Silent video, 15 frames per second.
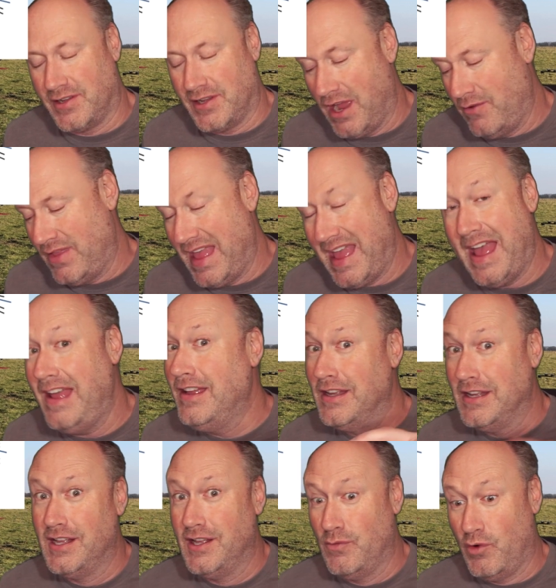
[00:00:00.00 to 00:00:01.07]
Go there,
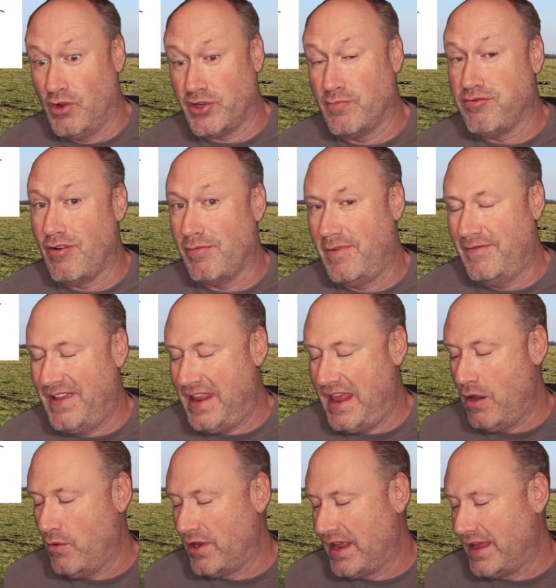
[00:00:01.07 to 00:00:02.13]
watch a proper
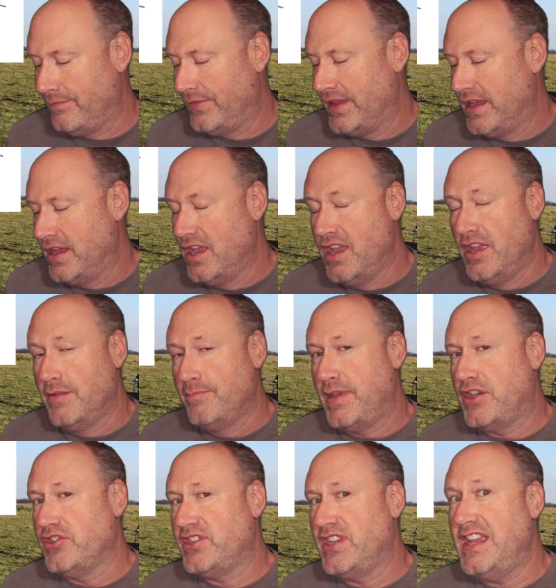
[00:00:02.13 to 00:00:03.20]
video on it,
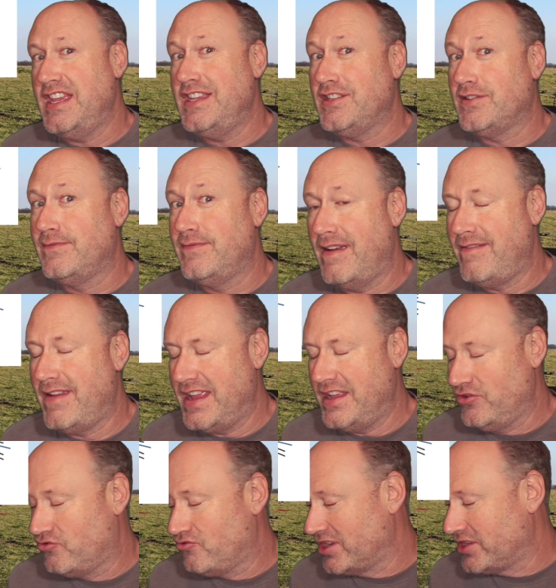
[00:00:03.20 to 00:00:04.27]
because it is very
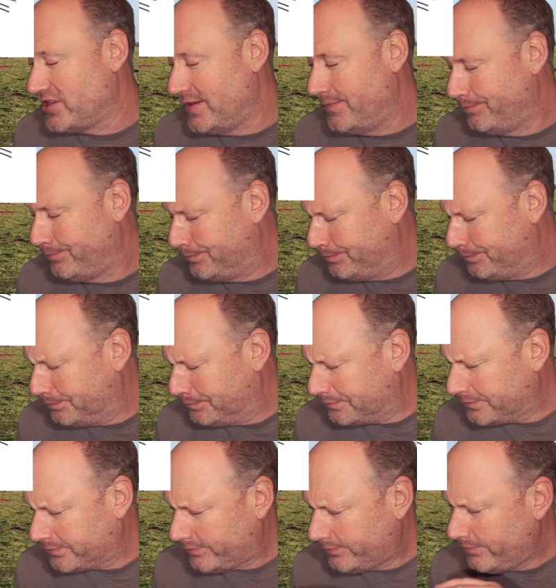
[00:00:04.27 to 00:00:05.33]
interesting.
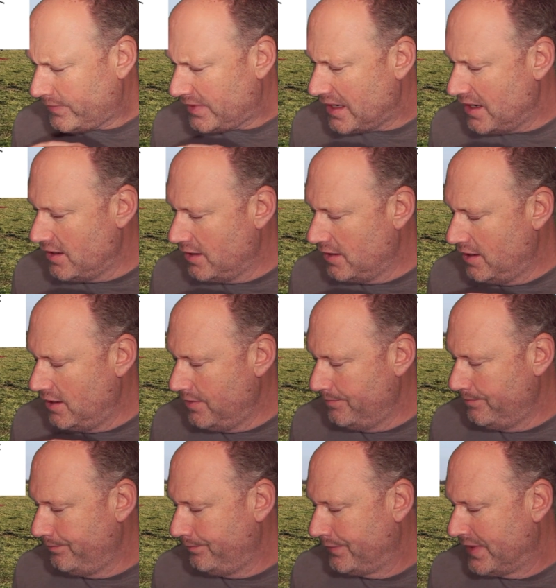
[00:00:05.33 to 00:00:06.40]

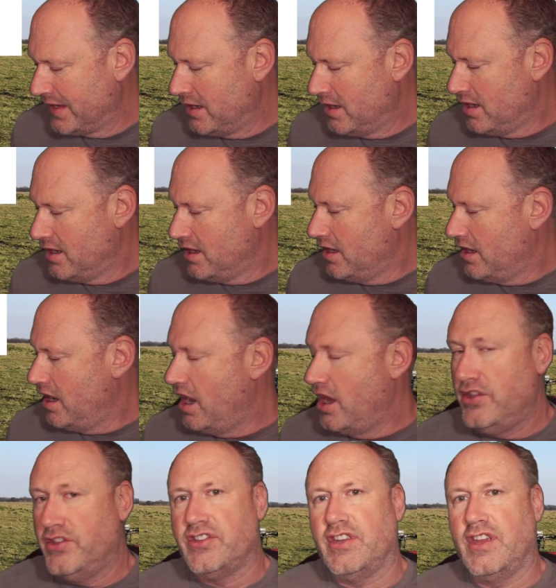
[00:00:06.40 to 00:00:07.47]
And
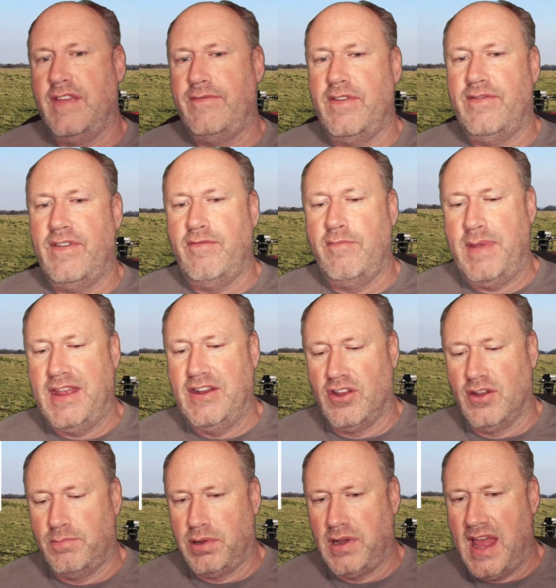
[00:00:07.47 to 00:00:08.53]
if you've ever been on a
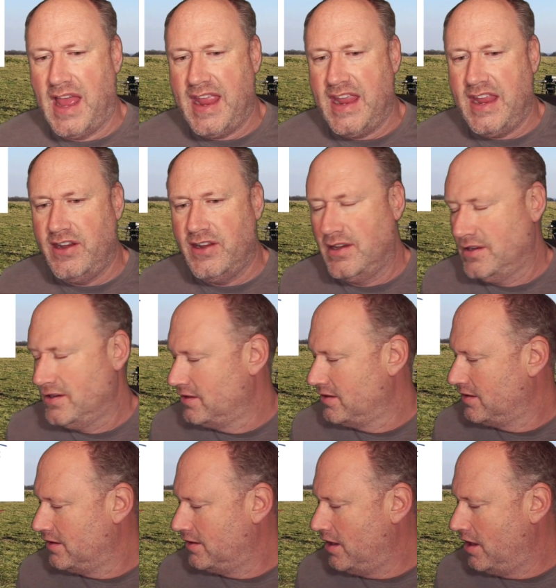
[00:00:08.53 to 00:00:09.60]
plane,
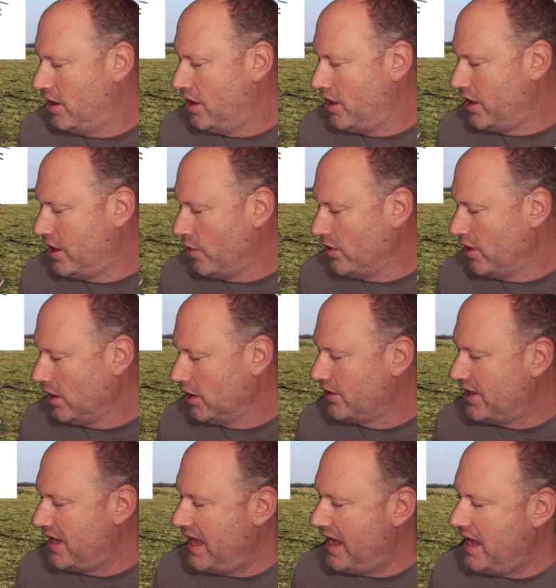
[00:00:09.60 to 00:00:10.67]
you go on
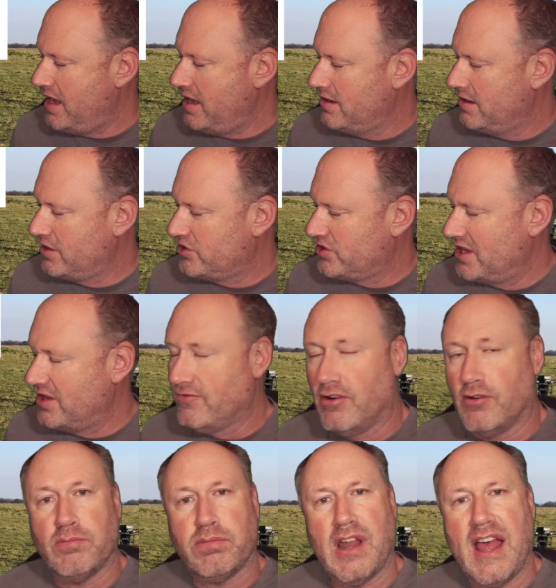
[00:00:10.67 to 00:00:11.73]
holiday and you sit in the
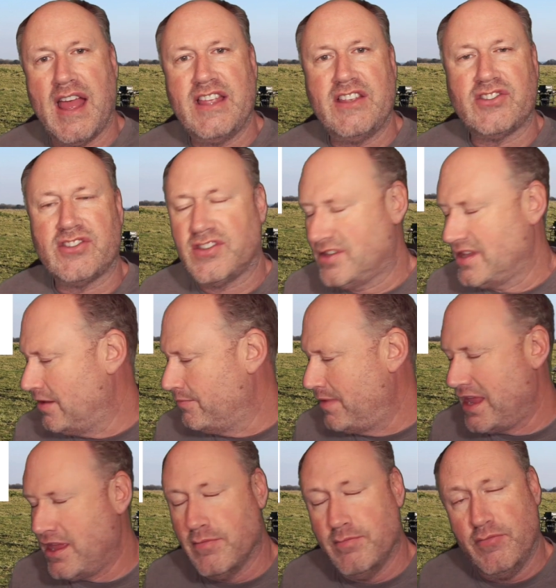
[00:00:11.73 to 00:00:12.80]
wrong place, they'll make
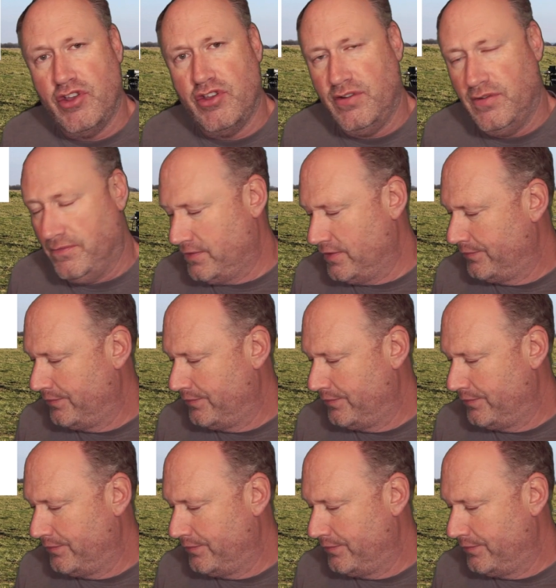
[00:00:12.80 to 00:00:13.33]
you move.